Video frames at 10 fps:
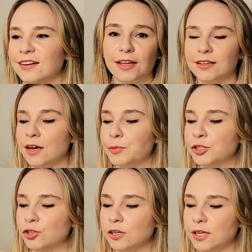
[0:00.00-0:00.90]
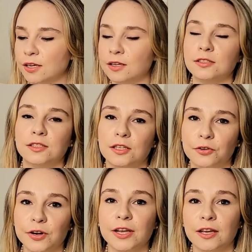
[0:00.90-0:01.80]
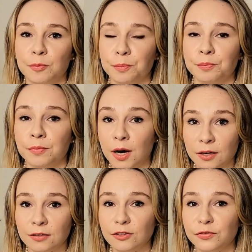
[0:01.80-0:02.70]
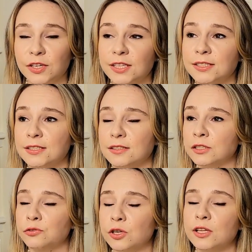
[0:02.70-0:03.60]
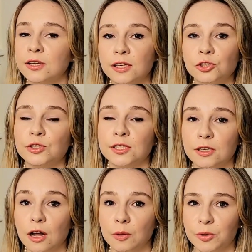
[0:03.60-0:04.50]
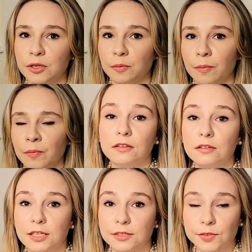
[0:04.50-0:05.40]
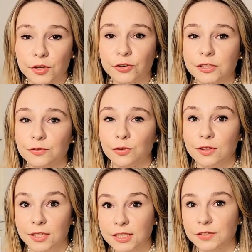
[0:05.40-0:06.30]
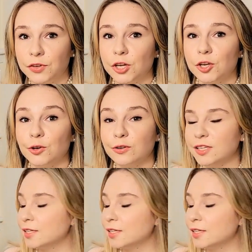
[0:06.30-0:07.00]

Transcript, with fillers: And I'm actually considering a bottle of this. It's really interesting galbanum. And the last fragrance for this video